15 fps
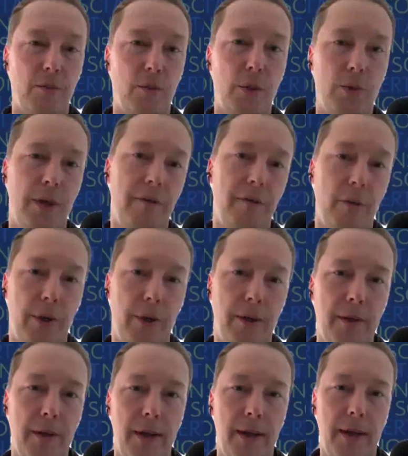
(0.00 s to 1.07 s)
roads
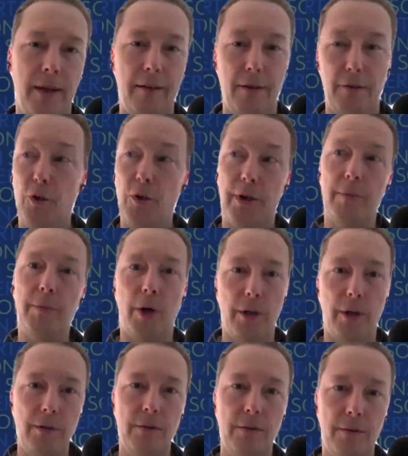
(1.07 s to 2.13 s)
everywhere, and they're falling
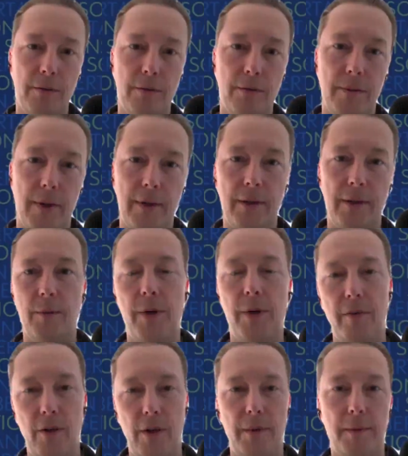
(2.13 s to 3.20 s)
apart, right? And we
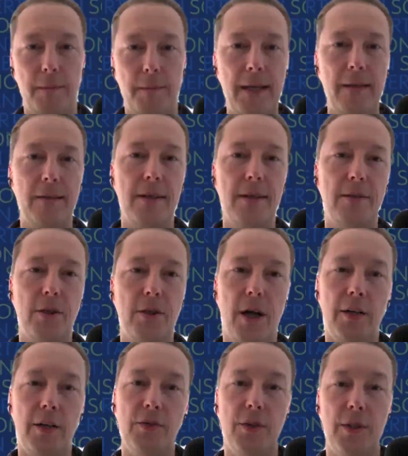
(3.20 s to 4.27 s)
have maintenance
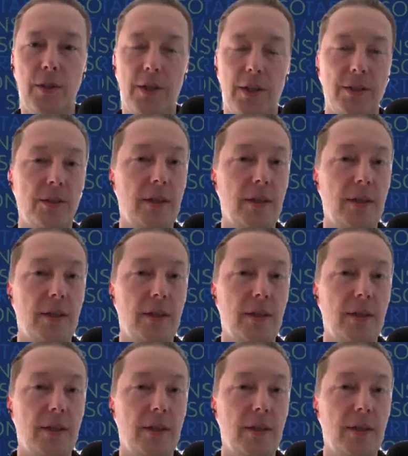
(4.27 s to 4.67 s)
costs that are just